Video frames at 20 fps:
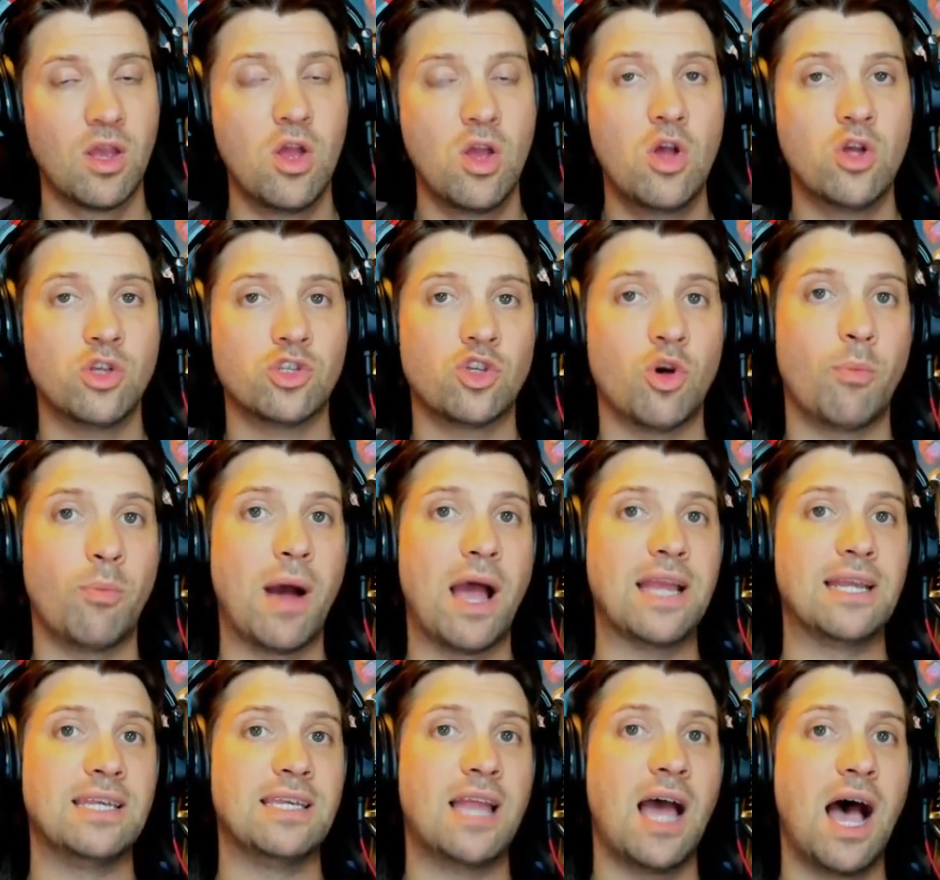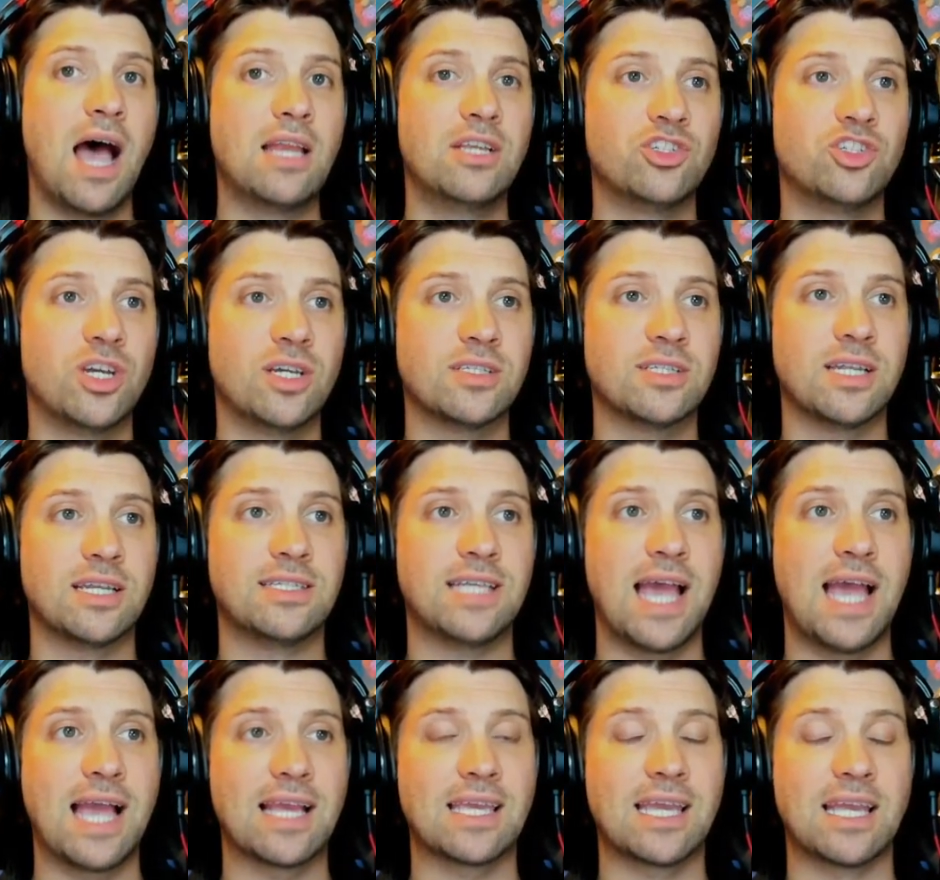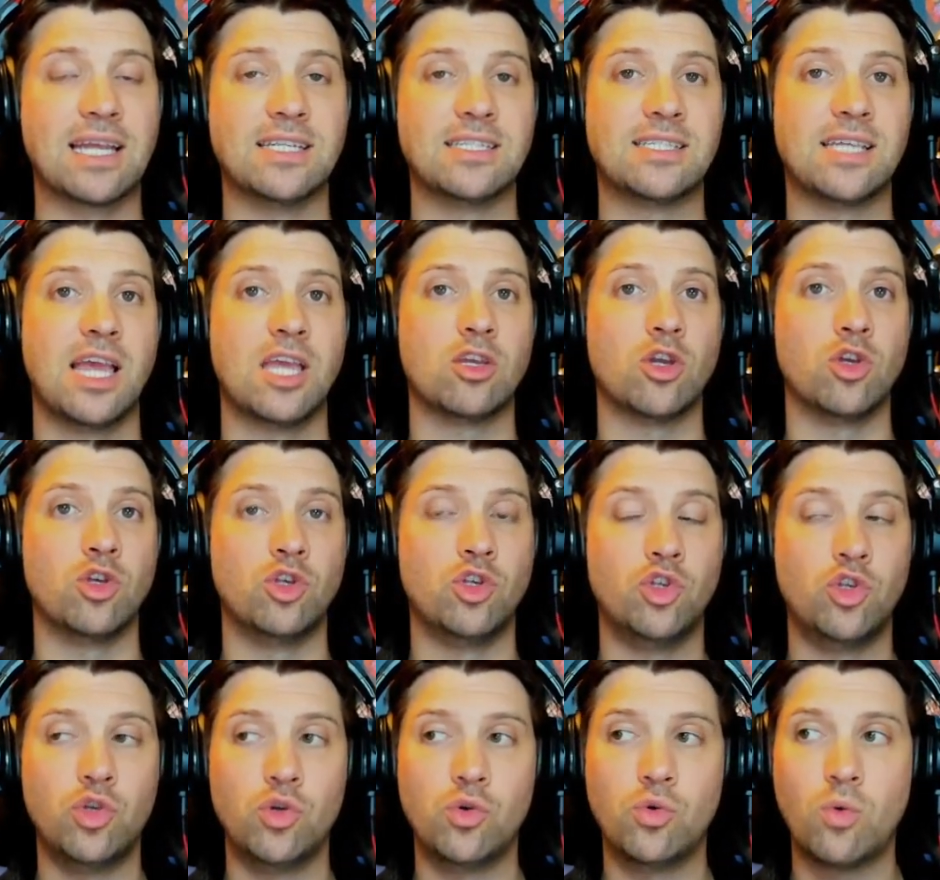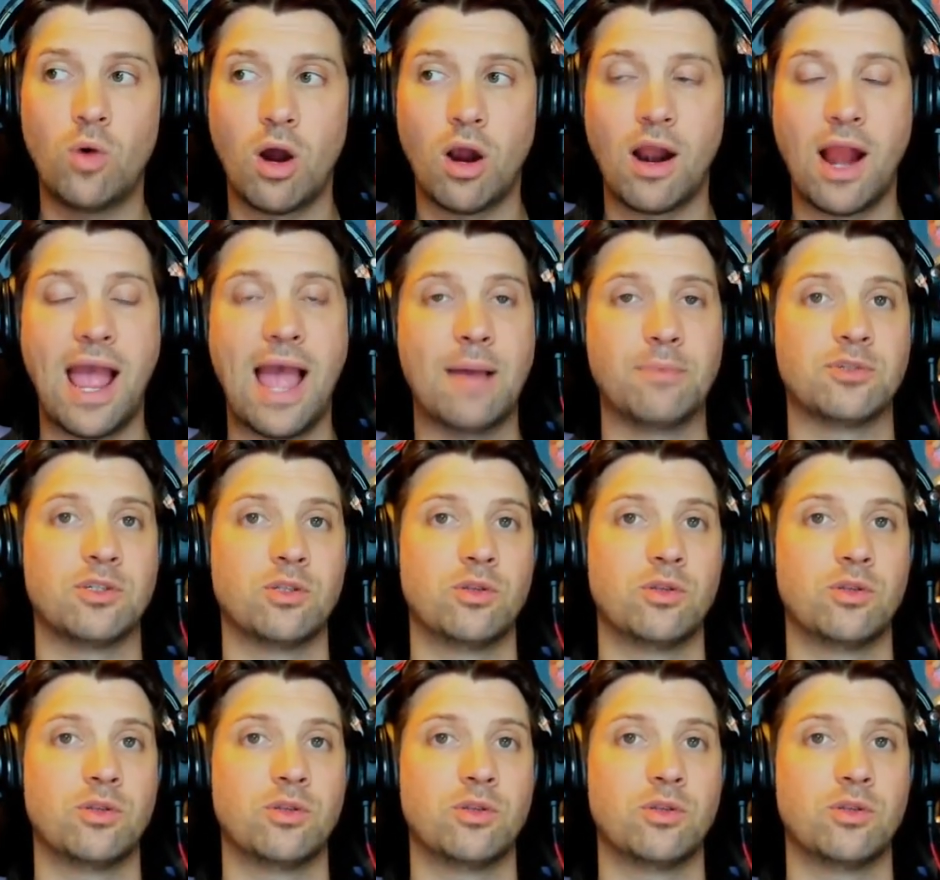So by not just attacking and saying you are absolutely